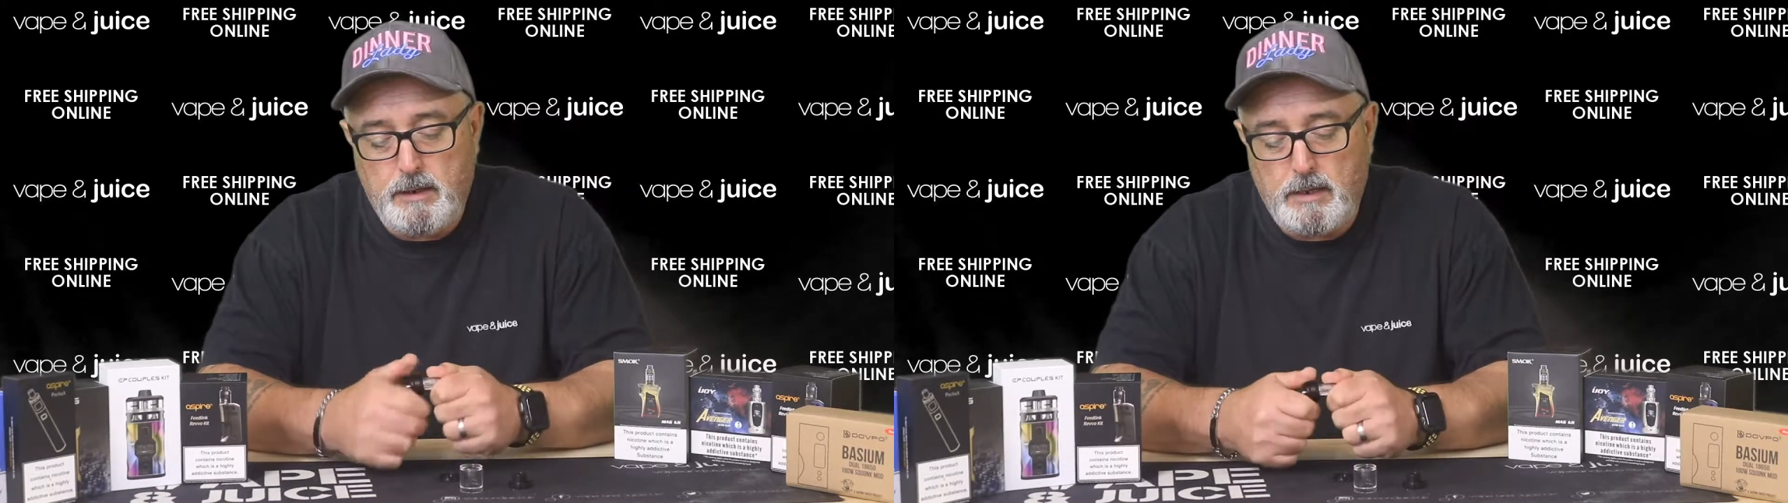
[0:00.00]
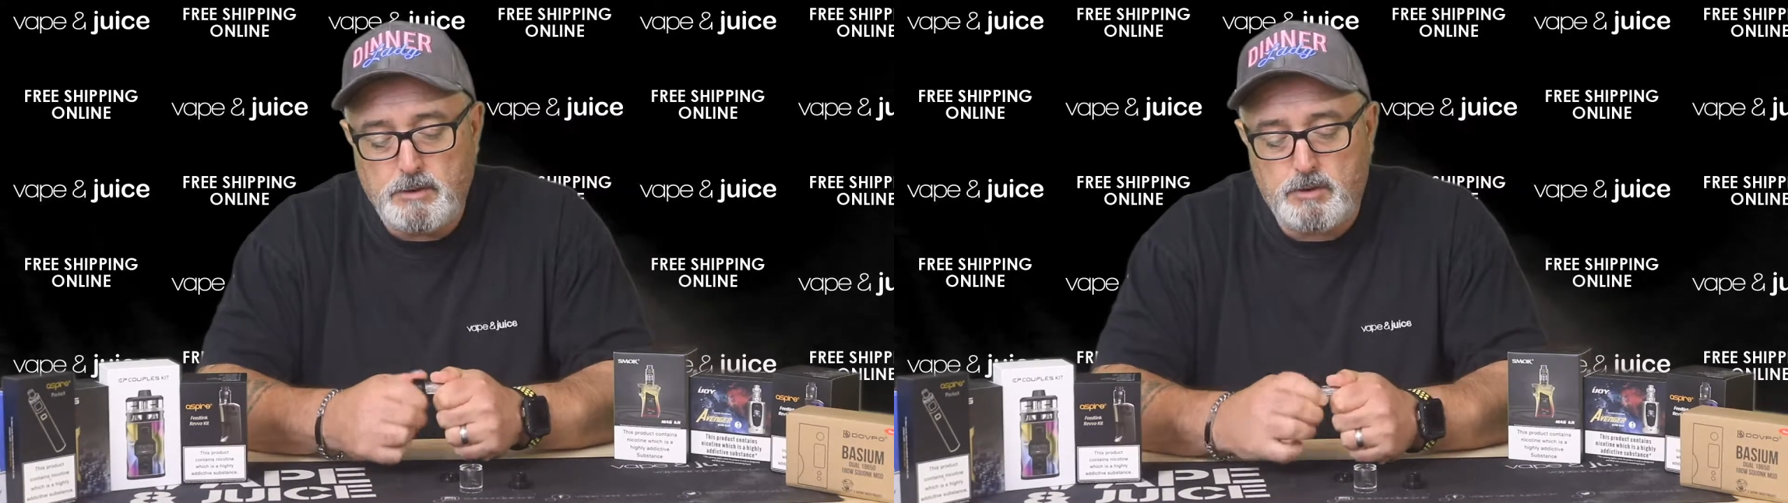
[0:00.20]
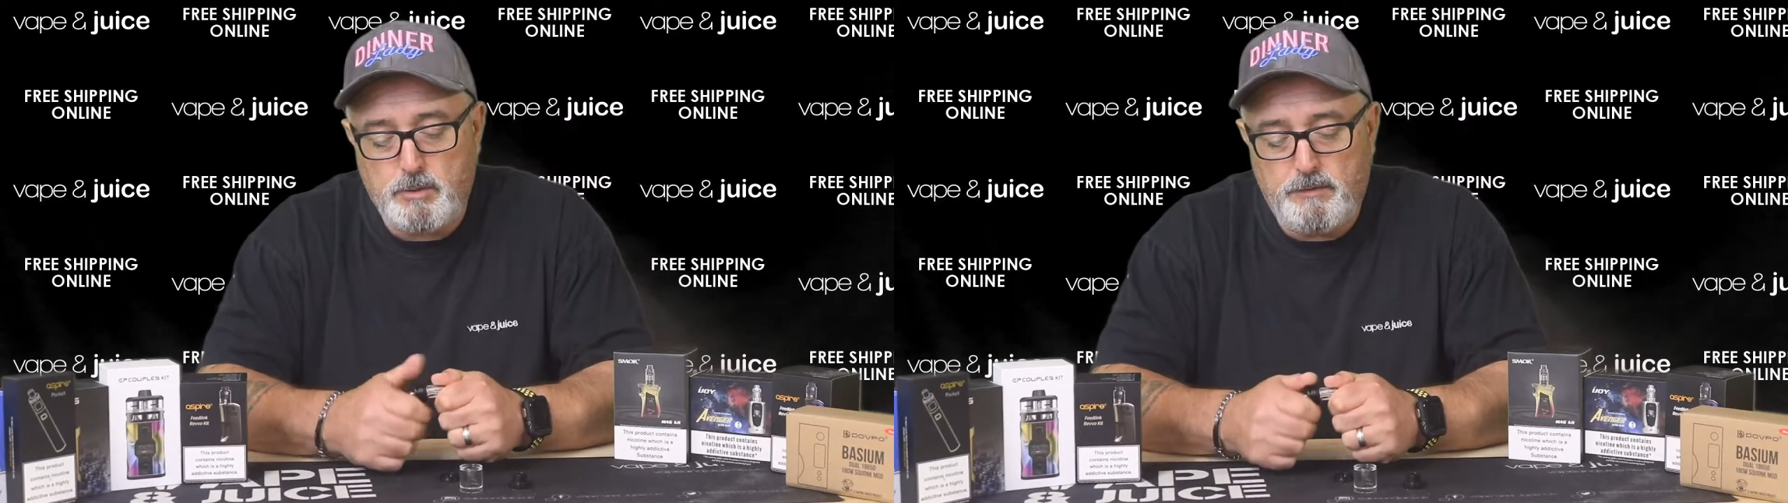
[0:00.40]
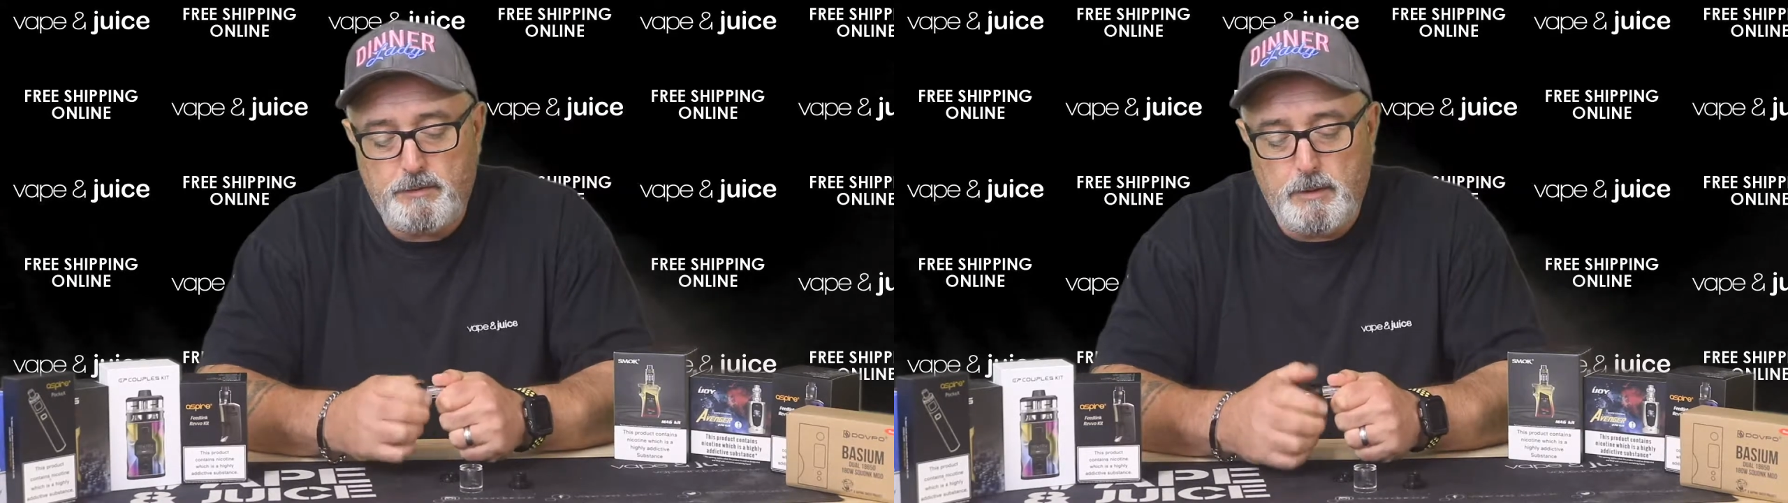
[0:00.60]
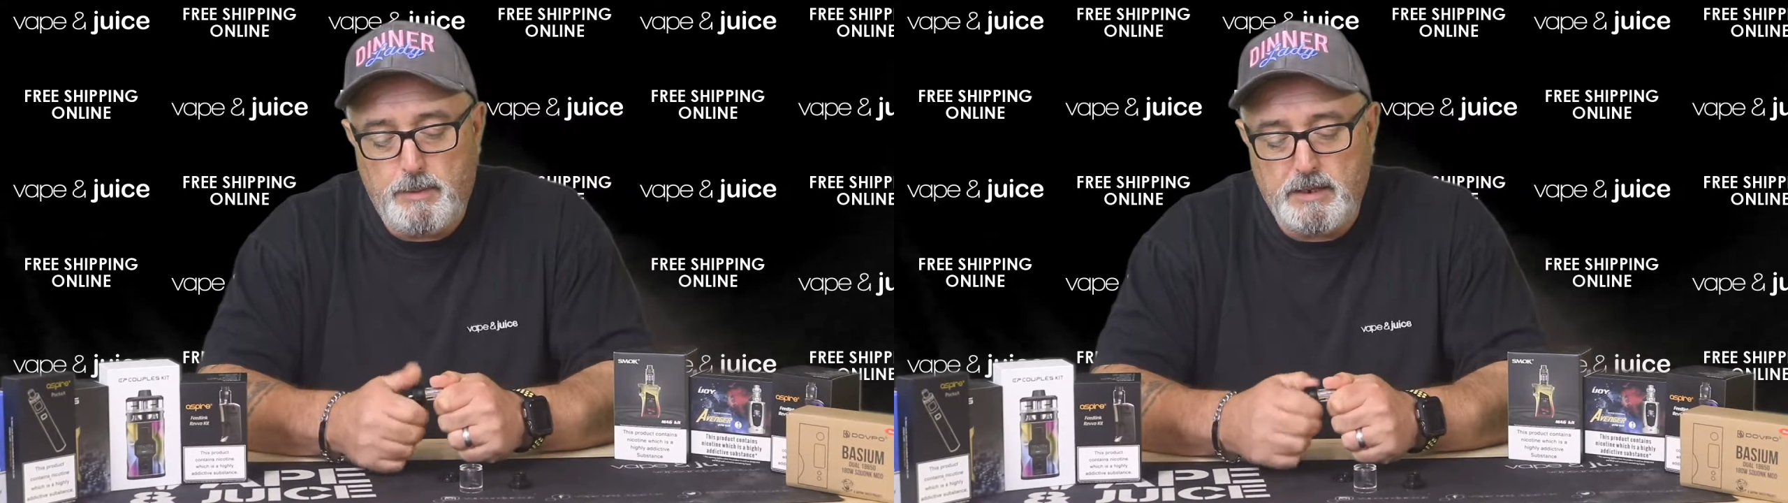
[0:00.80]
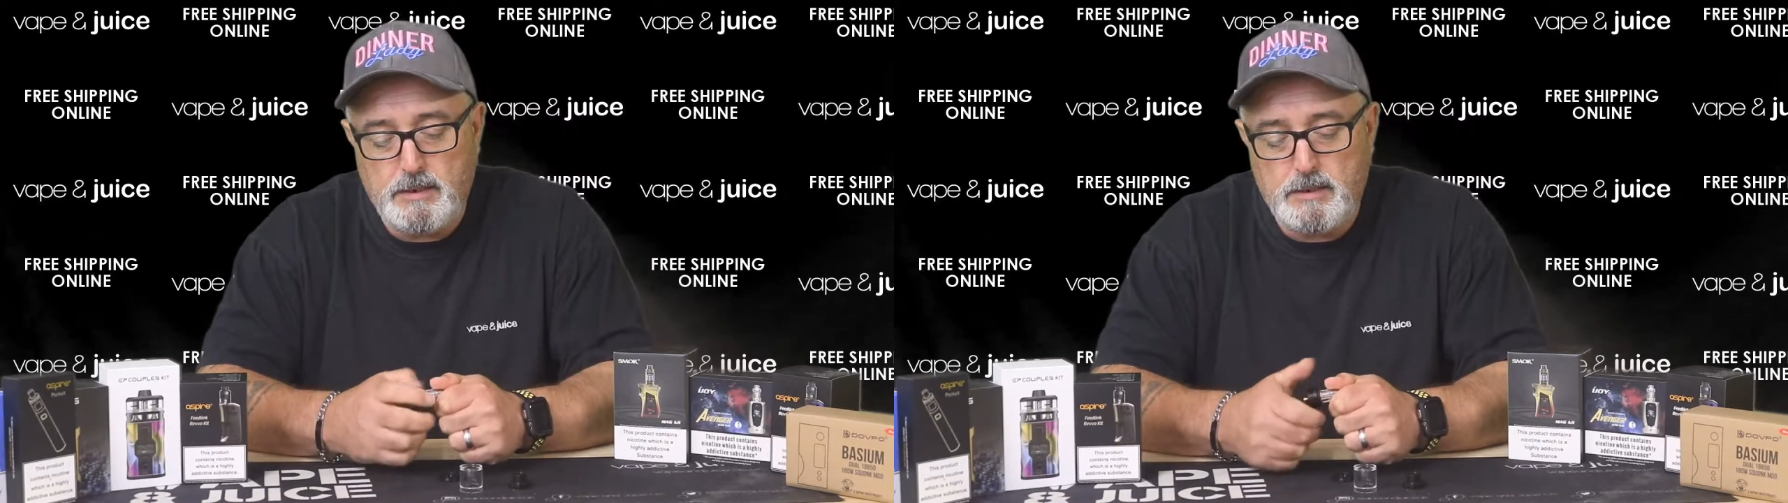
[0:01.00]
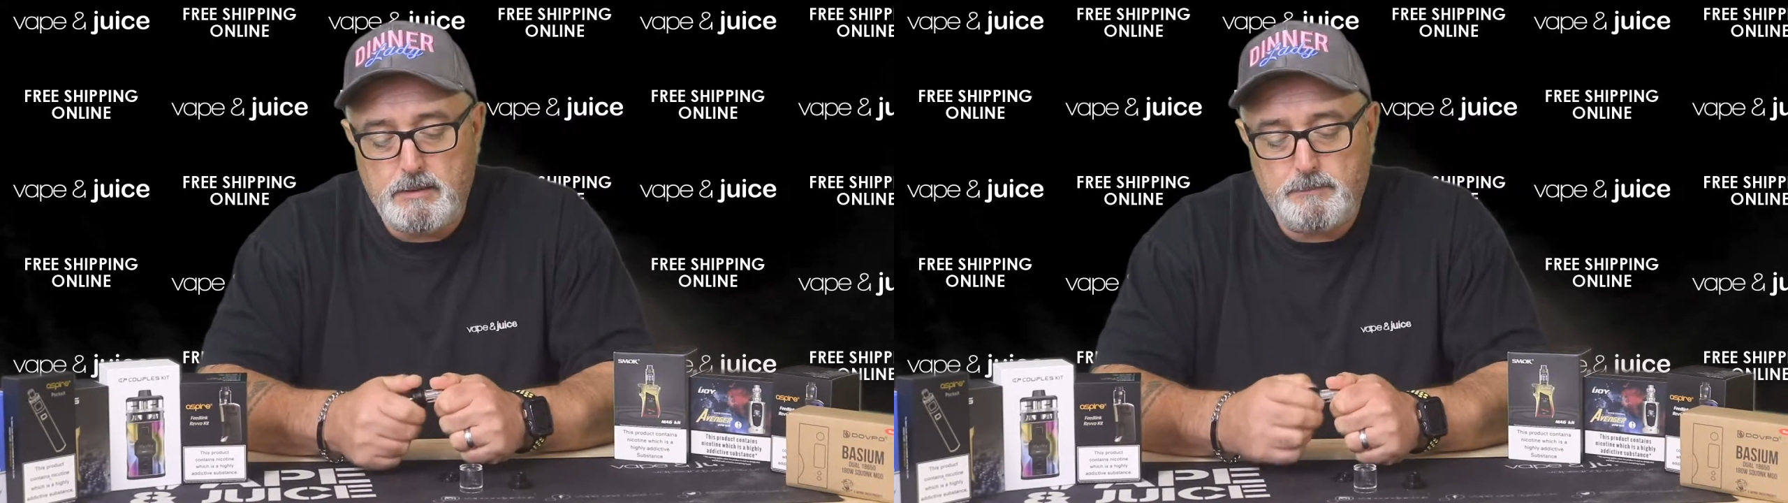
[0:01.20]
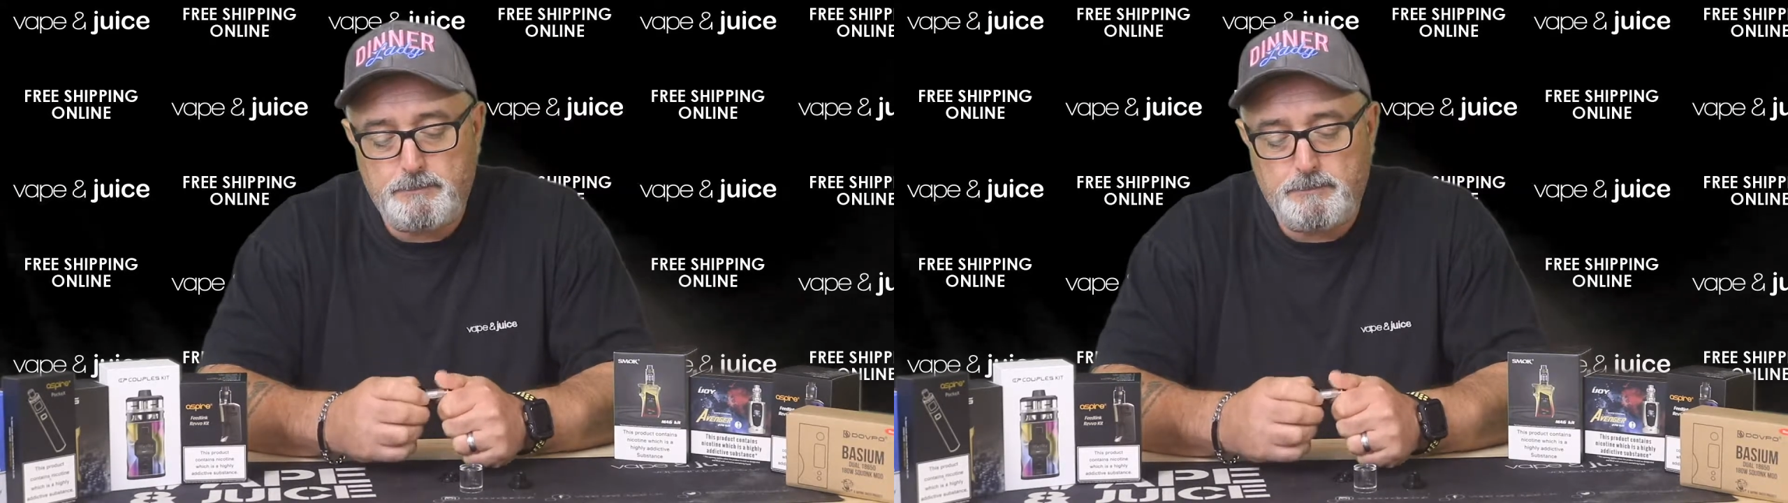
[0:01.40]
unscrew it from the base.